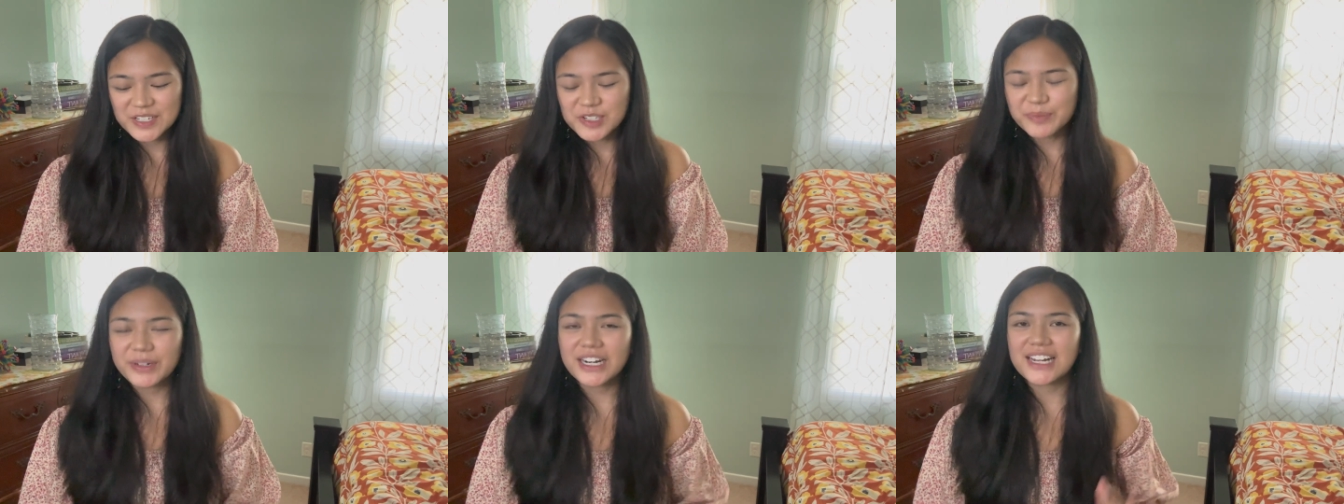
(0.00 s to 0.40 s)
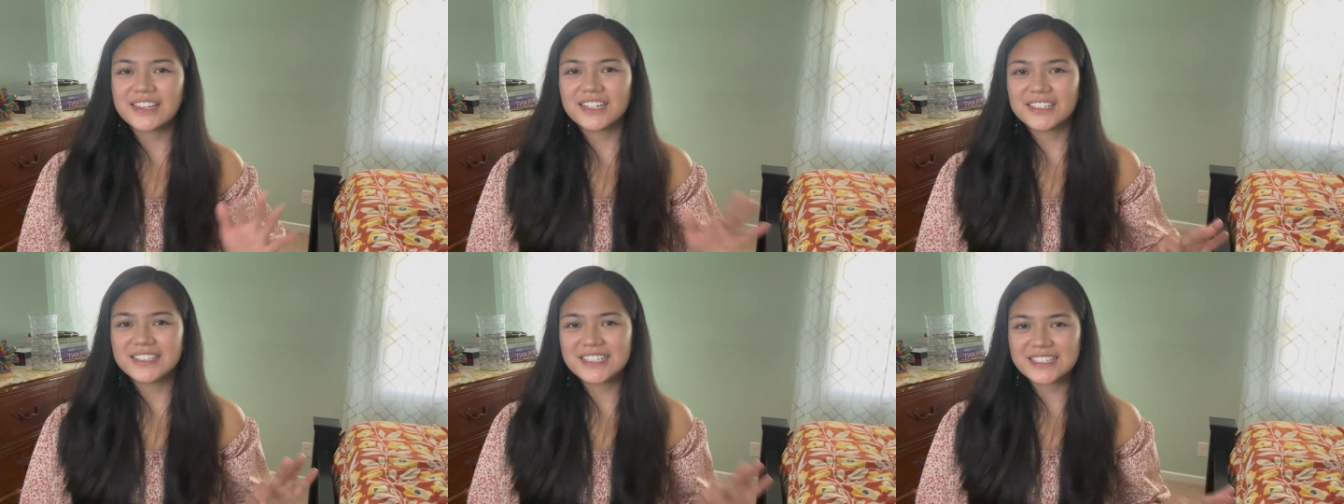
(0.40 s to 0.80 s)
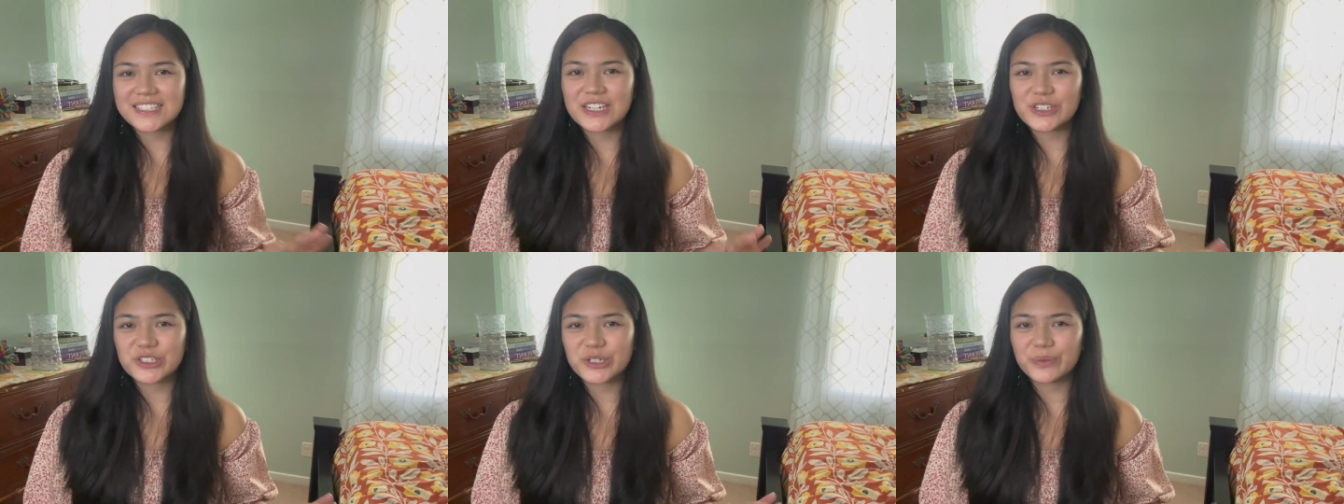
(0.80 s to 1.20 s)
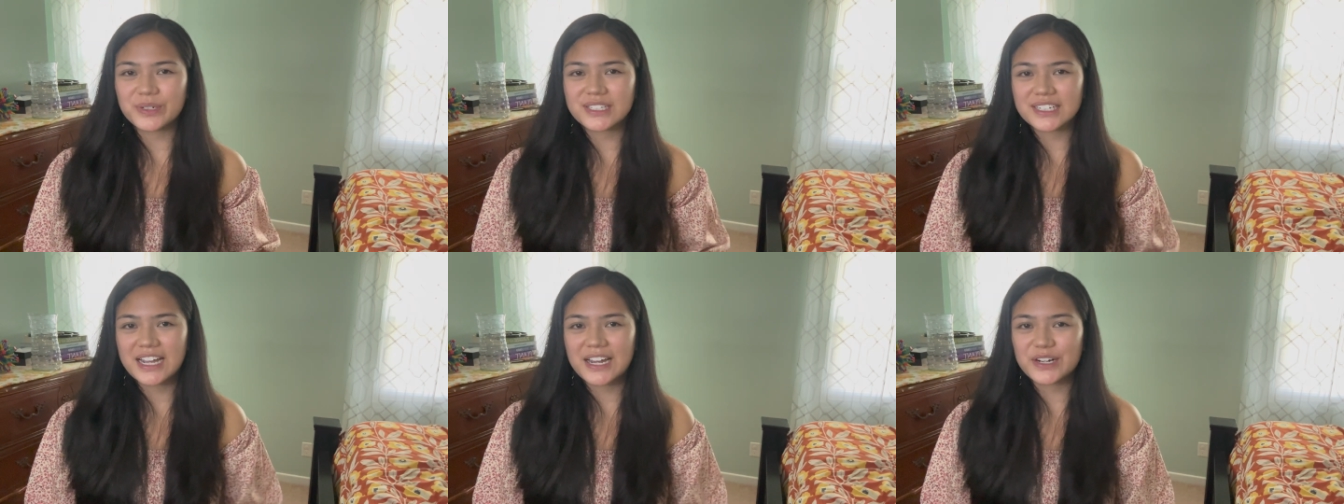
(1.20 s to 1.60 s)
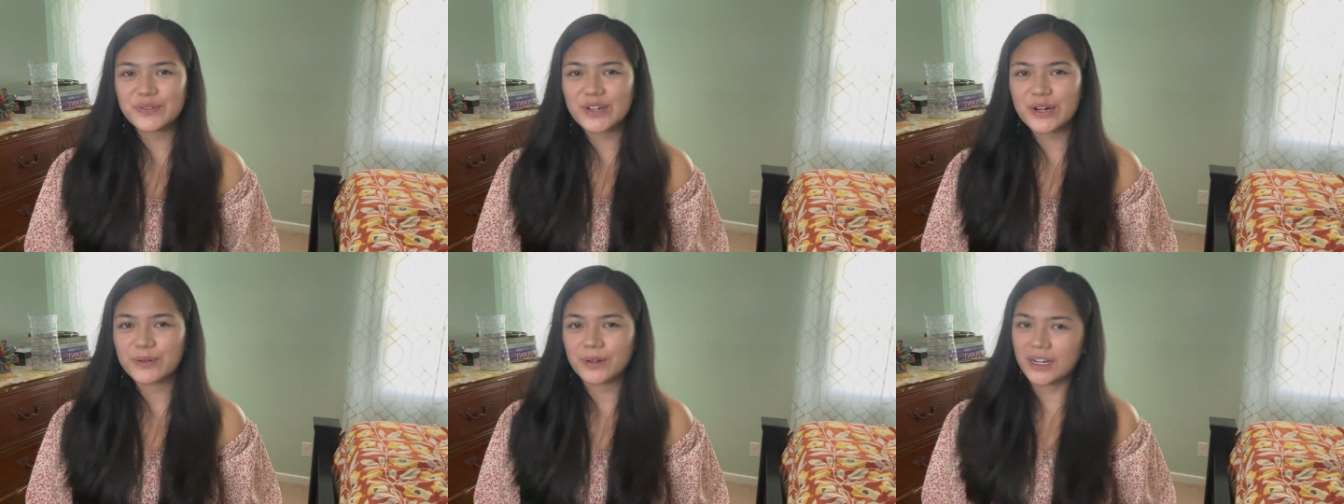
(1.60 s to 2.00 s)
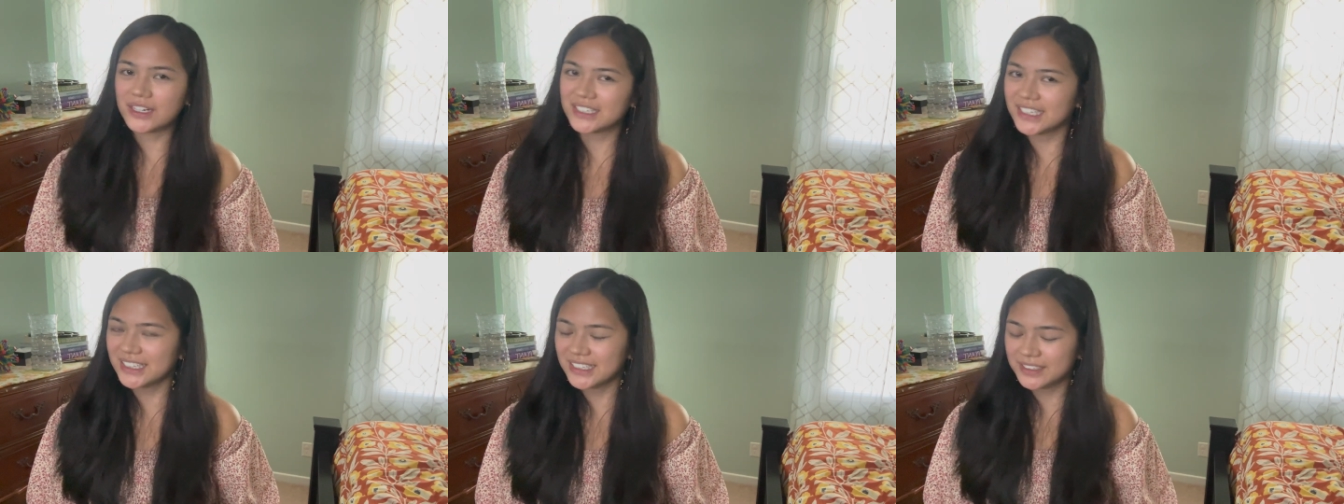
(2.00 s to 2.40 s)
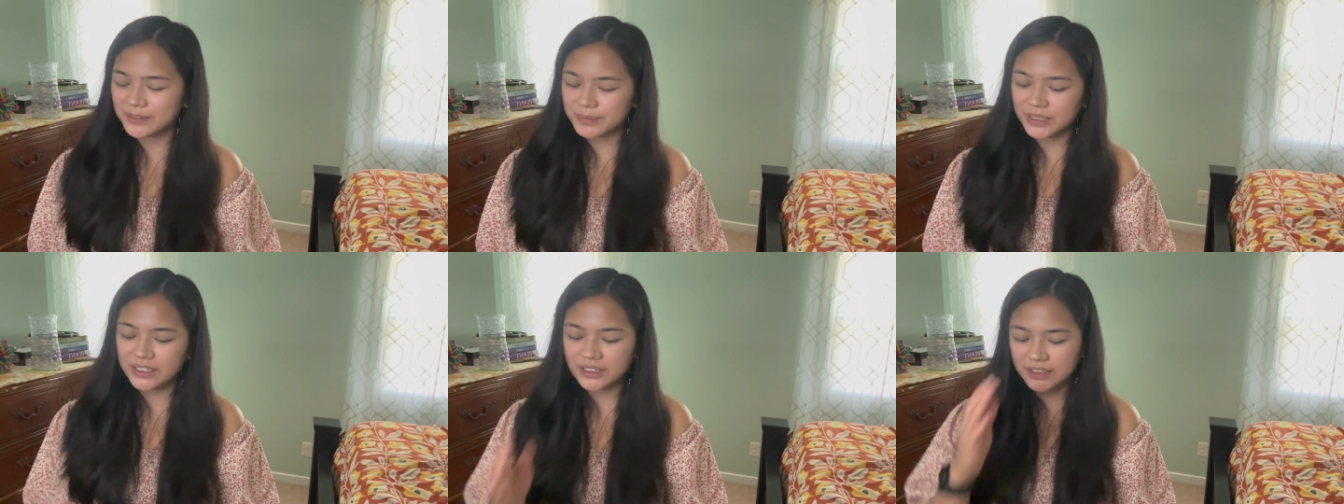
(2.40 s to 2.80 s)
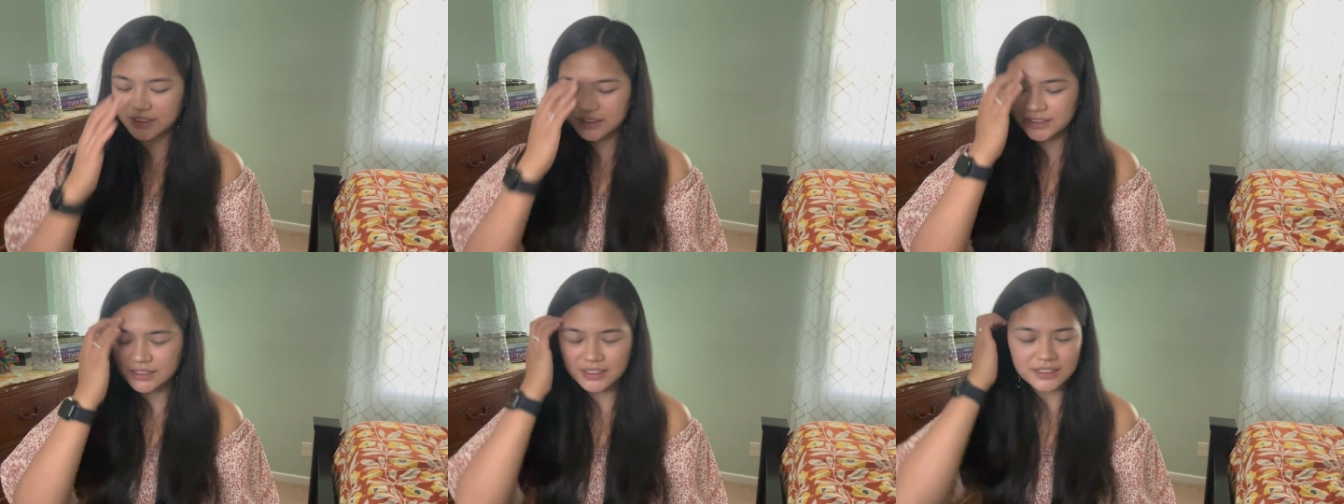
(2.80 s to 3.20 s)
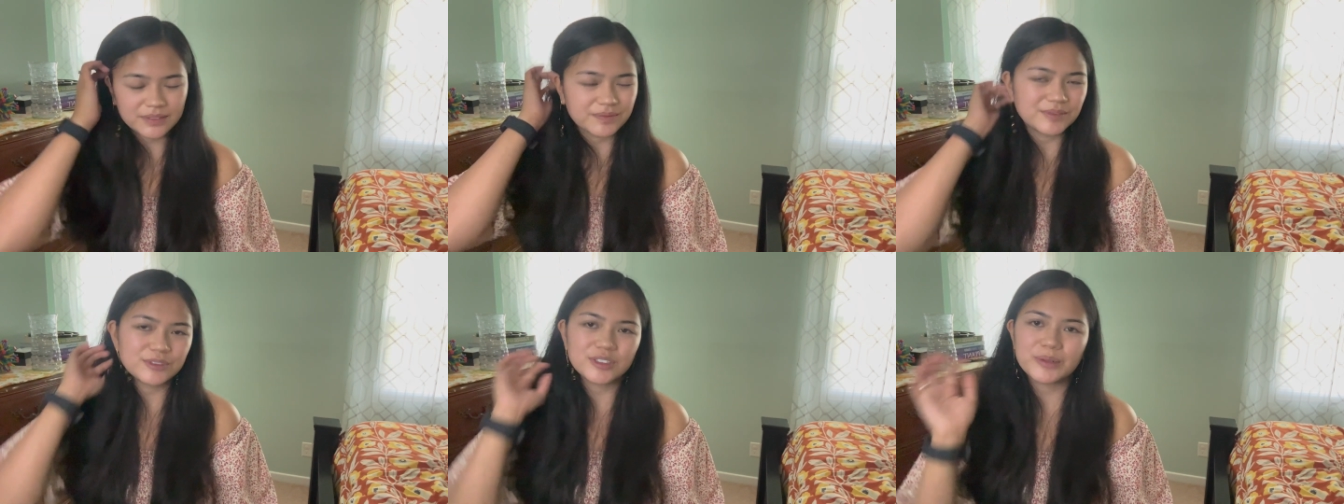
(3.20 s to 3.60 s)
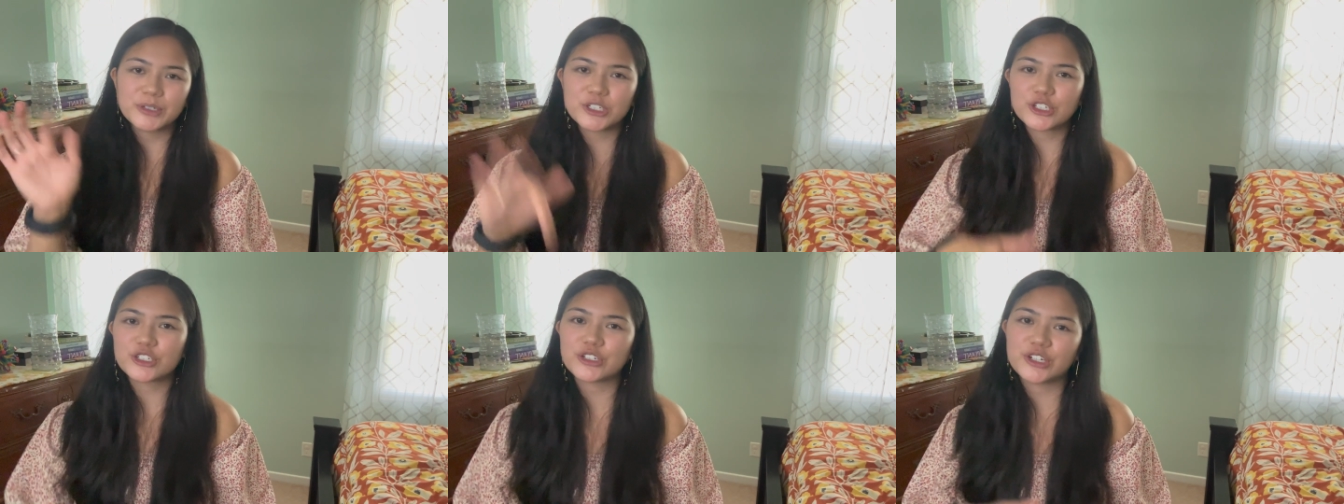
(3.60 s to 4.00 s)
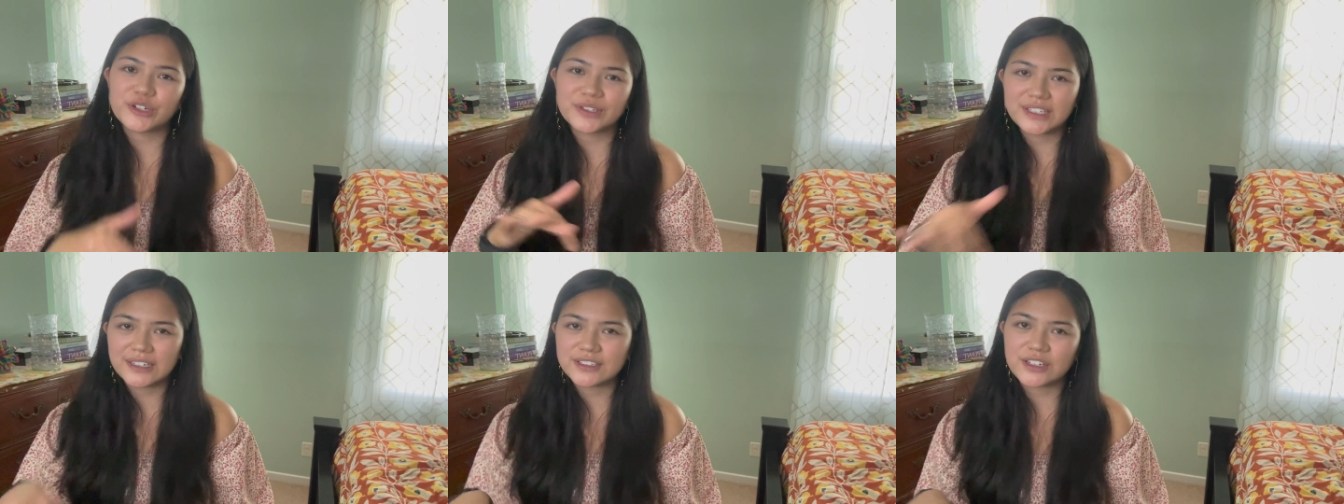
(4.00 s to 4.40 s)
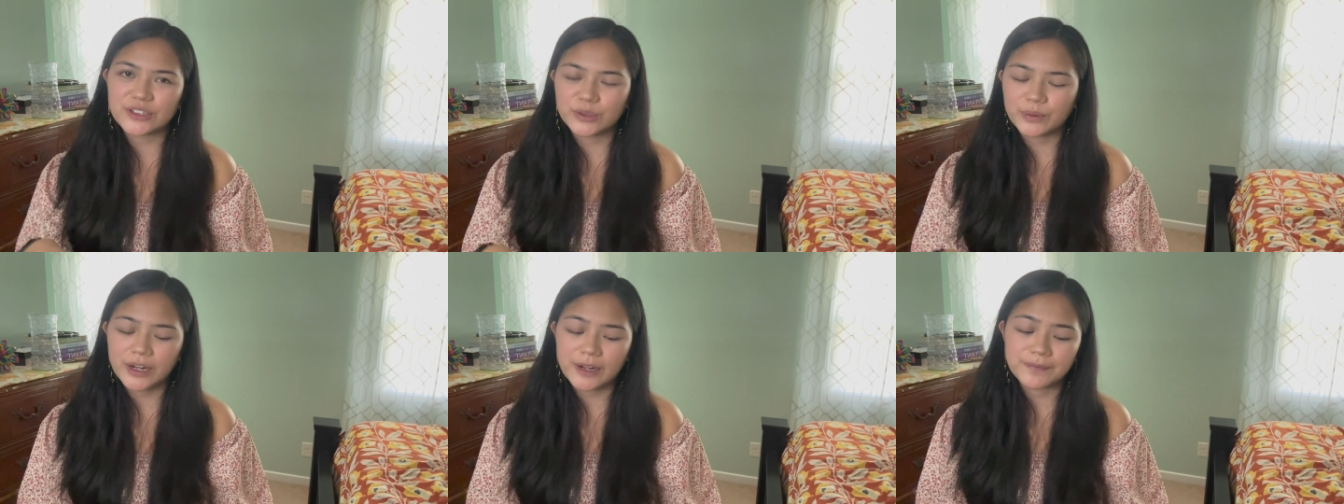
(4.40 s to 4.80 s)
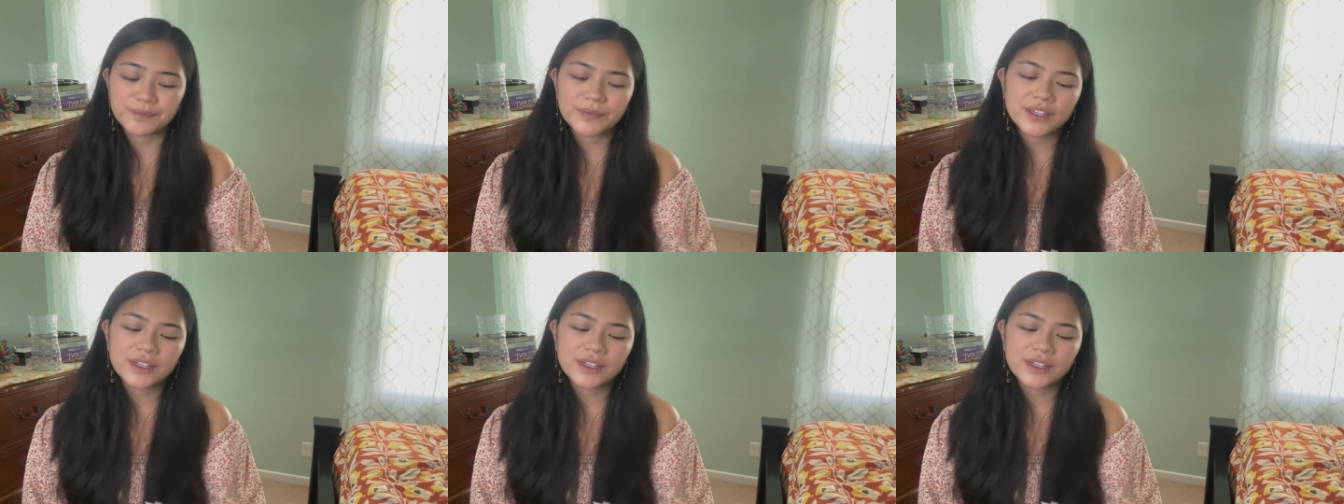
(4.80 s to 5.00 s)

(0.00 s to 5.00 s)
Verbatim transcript: But I thought this t-shirt was kind of ironic because, well, let me just show you and then I'll tell you why.